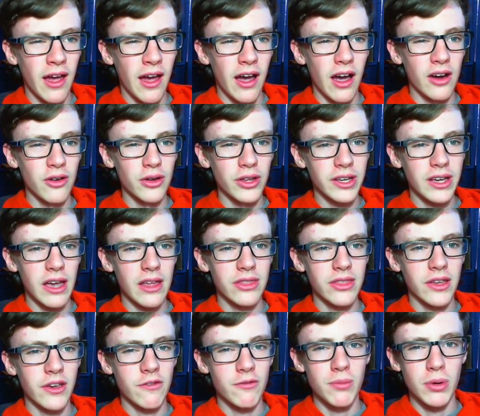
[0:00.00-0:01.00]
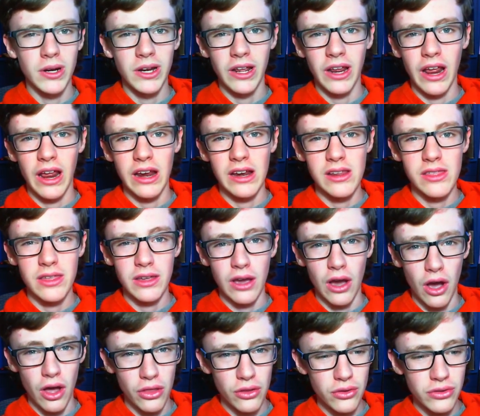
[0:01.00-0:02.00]
I really can't think of putting anything
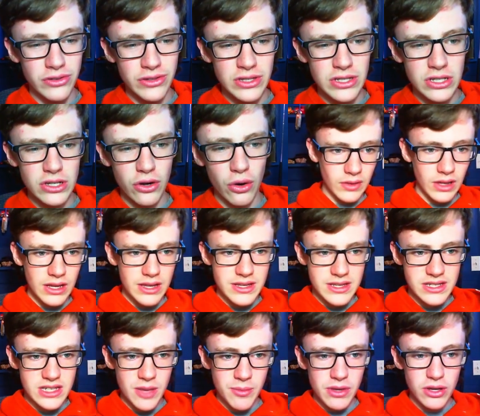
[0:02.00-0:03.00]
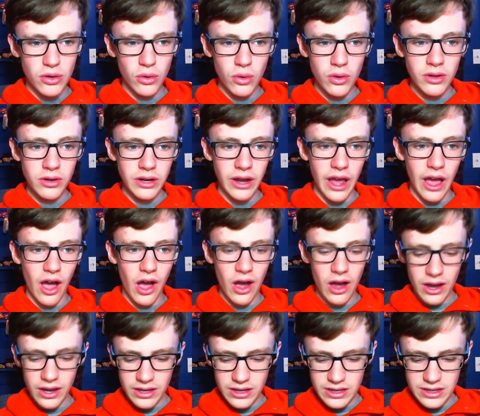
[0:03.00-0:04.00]
other than 0. Semicolon,
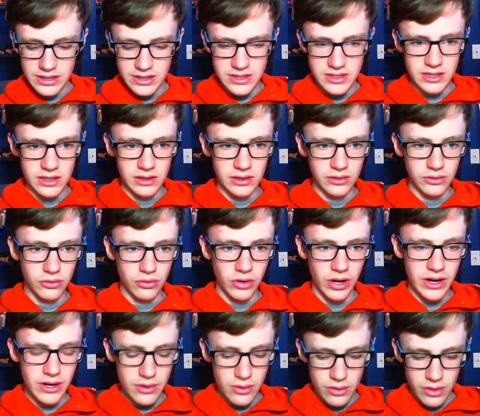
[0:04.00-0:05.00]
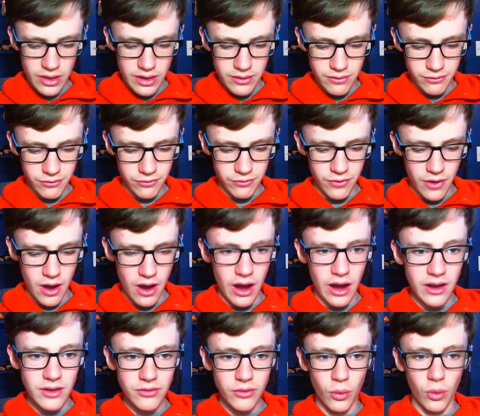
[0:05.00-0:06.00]
I is greater than
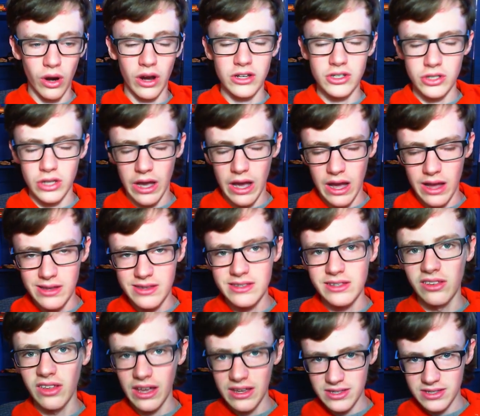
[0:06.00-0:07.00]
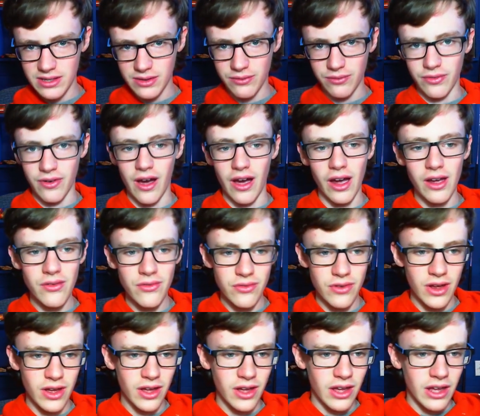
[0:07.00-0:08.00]
5, or actually I is less than 5,
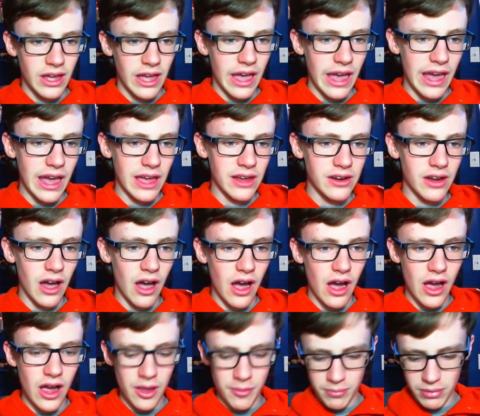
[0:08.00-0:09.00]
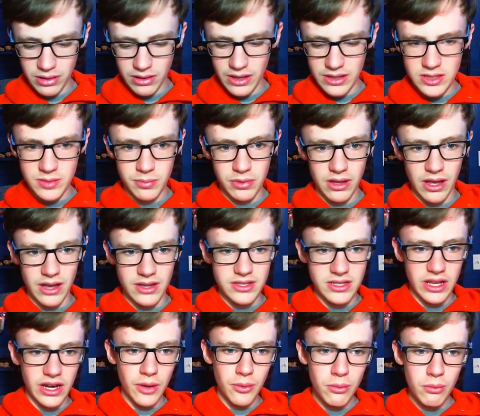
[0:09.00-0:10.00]
and I plus plus.
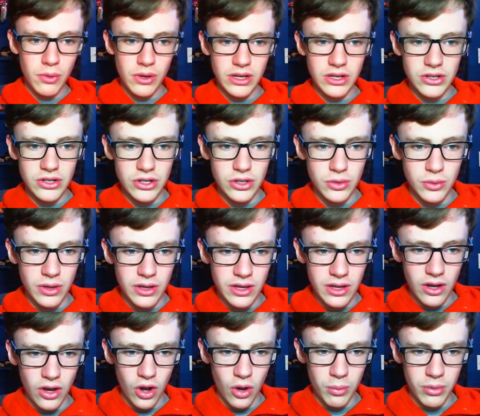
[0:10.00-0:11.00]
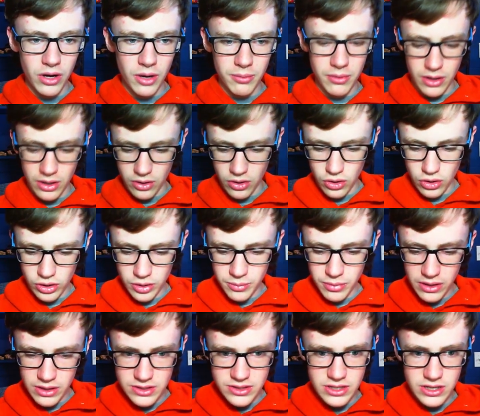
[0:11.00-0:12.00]
And now what we can do, open up a curly
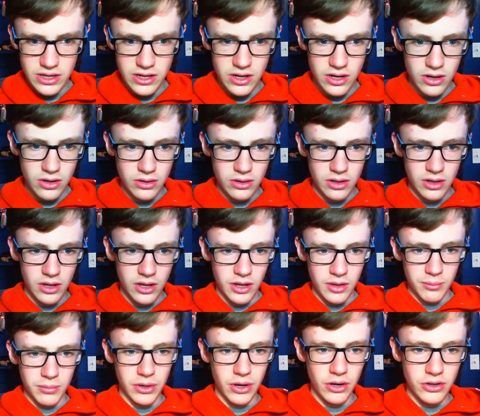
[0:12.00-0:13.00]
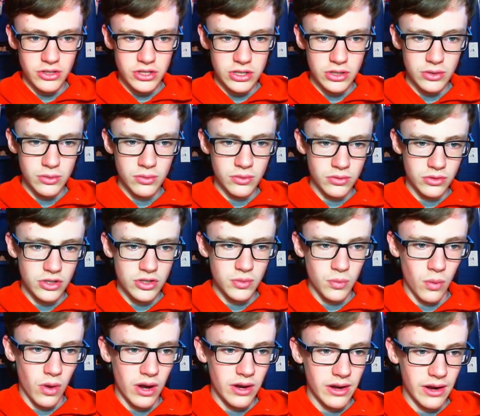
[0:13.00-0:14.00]
brace here, but not 2, just
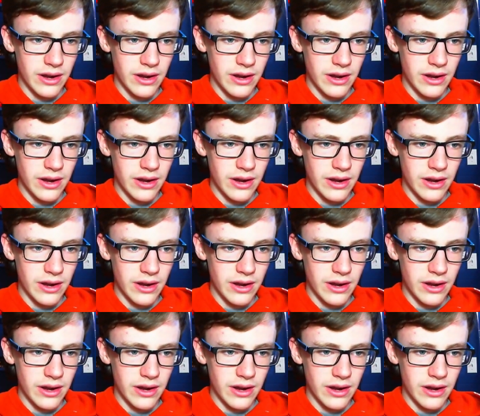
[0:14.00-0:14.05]
1.